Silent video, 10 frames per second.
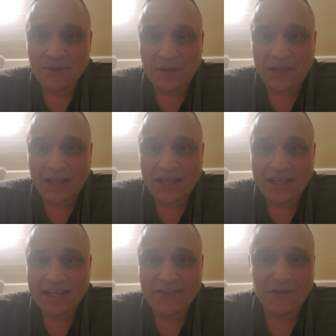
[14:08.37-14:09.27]
Okay,
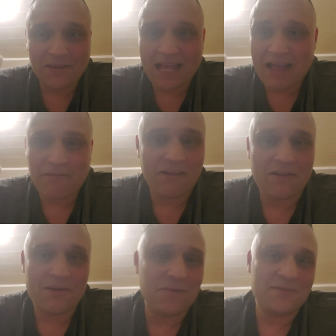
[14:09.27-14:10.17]
and they're laughing
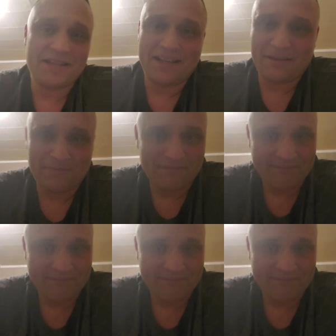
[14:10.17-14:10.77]
the whole time.